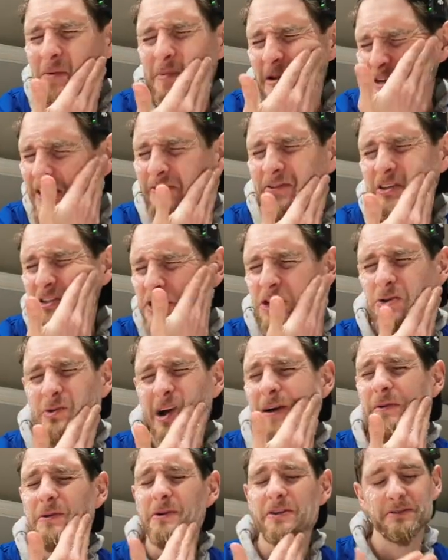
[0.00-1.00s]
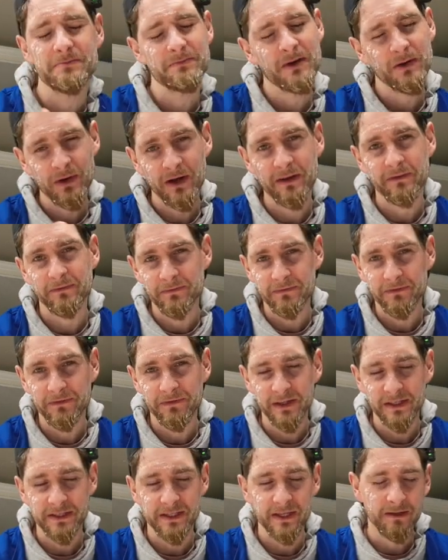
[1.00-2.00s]
up like every two hours. My wife
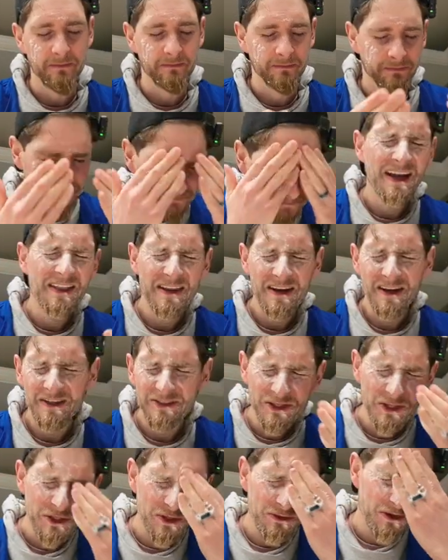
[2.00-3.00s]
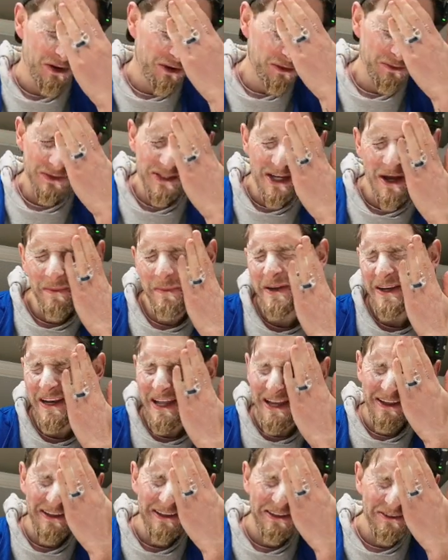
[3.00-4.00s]
feeds him. And then our two year old was up at
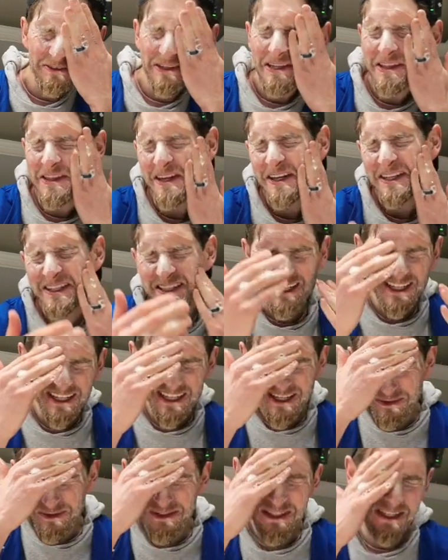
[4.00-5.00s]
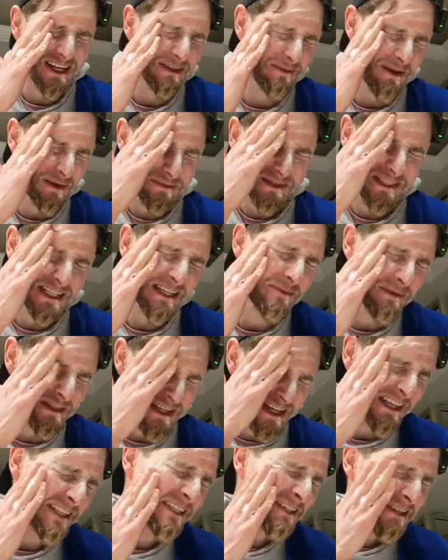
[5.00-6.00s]
like 3.30 and he wants to come up sleep with
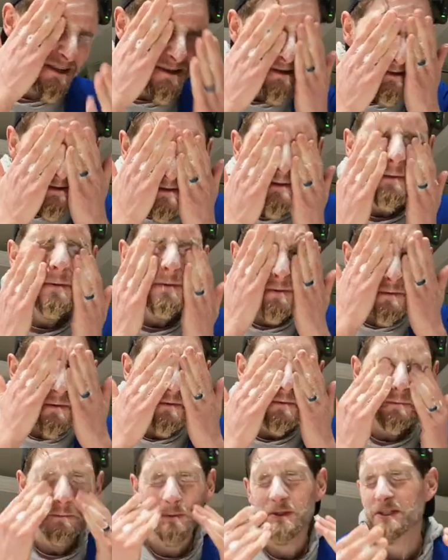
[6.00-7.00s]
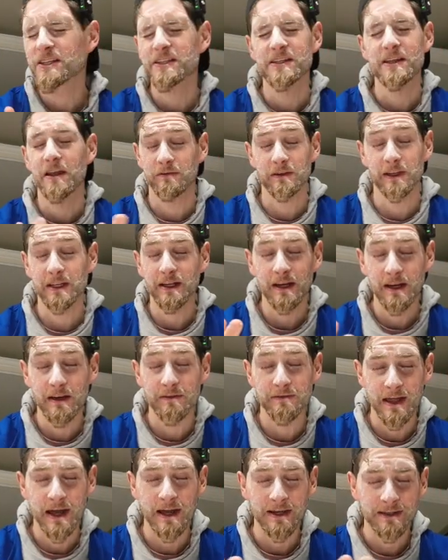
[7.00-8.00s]
us, which is lovely, I
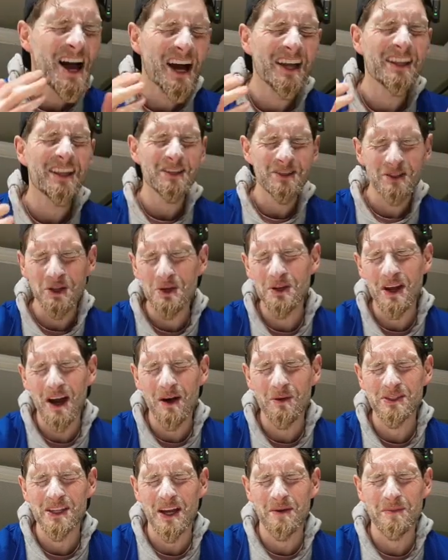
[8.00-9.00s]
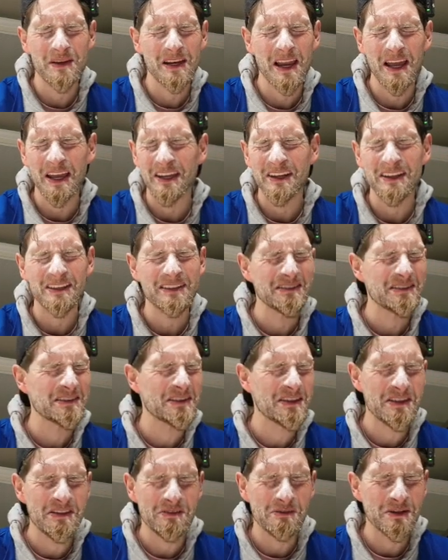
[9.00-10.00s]
love that. And then Duda was up at like
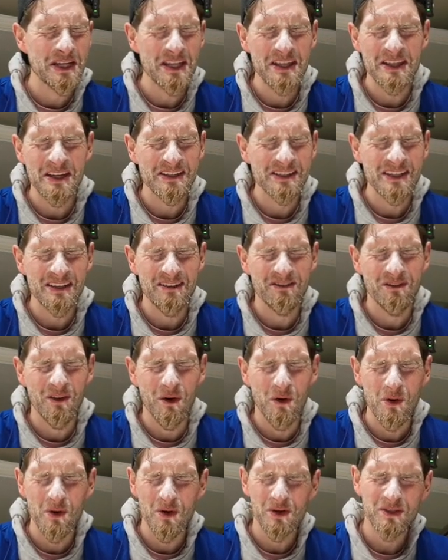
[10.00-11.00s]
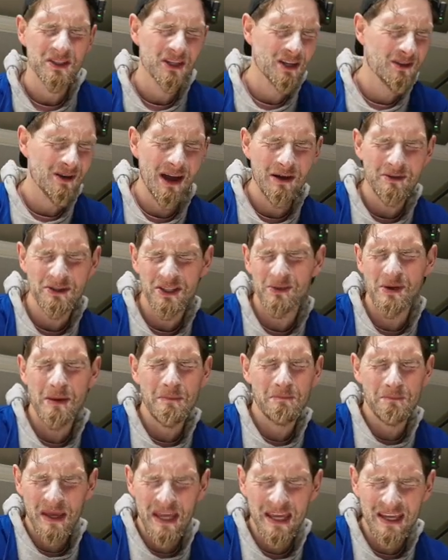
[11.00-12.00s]
3.34 to go out. She
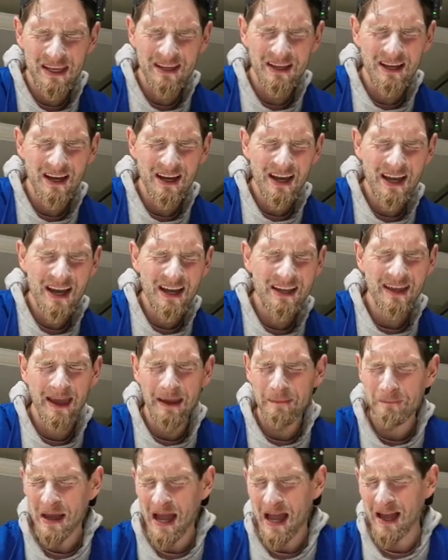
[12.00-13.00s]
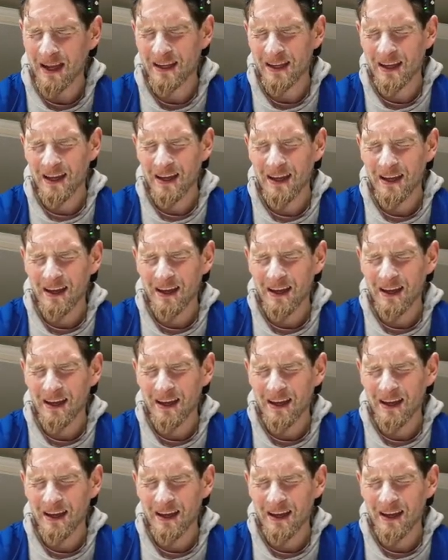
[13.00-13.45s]
went pee, came back,